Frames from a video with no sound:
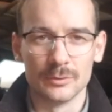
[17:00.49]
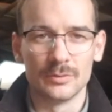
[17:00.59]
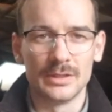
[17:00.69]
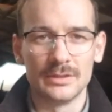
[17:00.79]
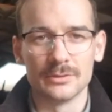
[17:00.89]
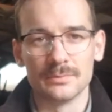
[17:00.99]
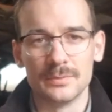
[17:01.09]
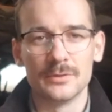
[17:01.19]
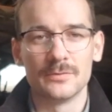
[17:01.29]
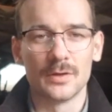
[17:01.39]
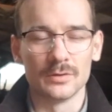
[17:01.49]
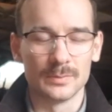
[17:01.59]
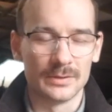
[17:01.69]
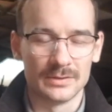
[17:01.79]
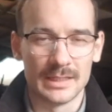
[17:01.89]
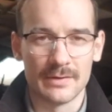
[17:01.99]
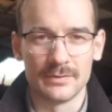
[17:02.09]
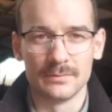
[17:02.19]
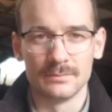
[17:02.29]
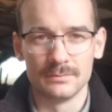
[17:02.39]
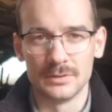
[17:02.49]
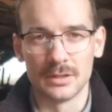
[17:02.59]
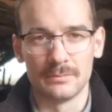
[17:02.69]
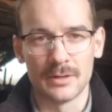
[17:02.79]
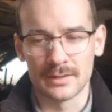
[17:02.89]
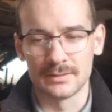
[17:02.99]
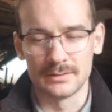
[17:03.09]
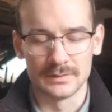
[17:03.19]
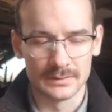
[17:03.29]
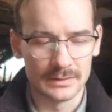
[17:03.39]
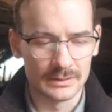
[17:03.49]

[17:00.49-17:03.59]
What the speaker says: ruining your billfold because you haven't, you know, practiced your